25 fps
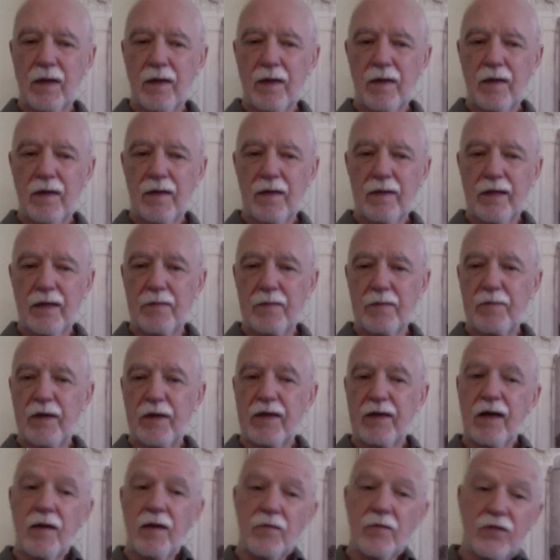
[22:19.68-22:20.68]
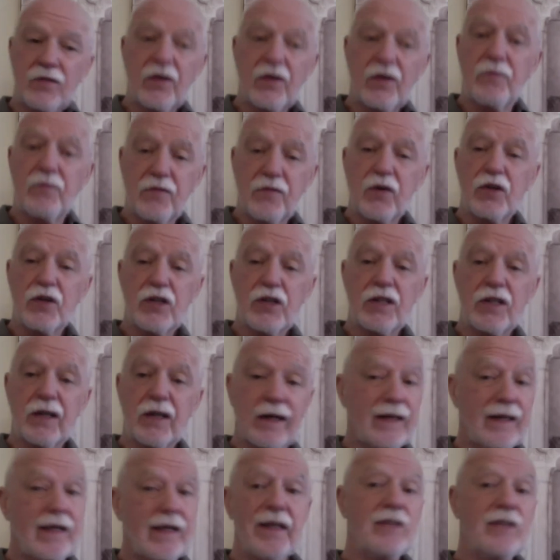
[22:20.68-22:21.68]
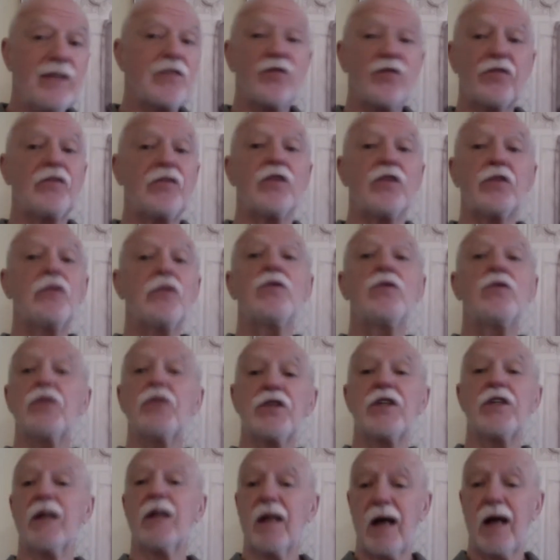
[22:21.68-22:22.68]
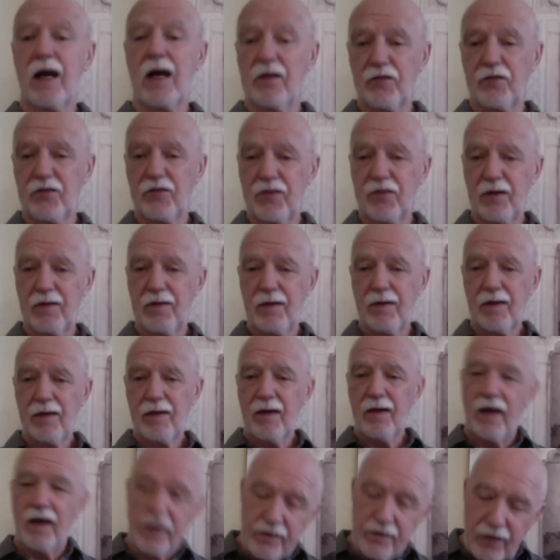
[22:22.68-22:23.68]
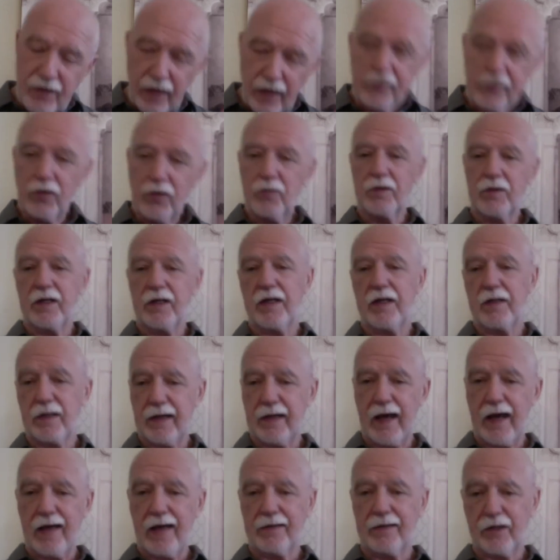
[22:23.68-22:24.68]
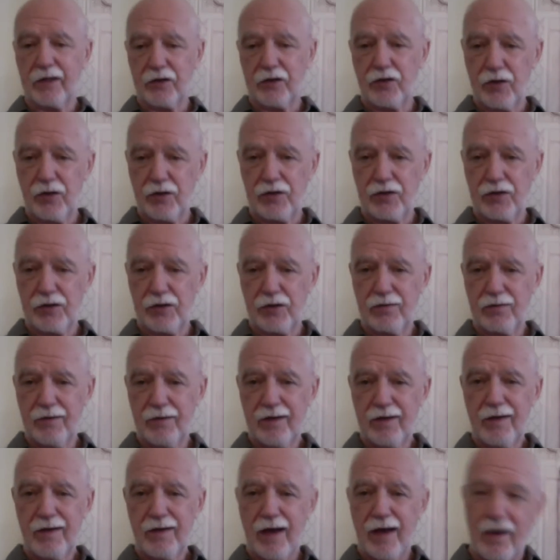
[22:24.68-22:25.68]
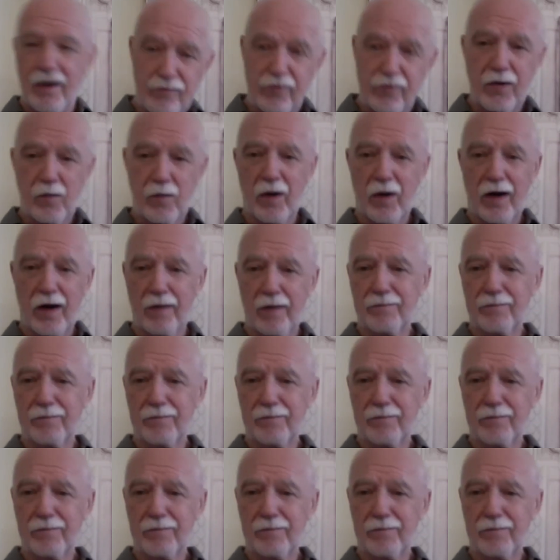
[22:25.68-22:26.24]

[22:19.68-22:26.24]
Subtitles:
that becomes unfortunately institutionalized, and not only in the Catholic Church, everywhere.